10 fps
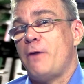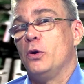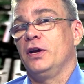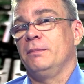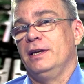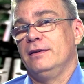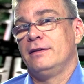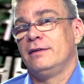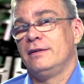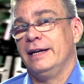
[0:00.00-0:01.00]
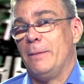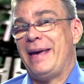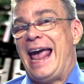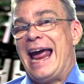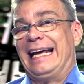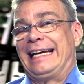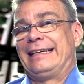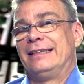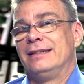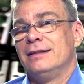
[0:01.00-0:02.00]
phoning me in a panic.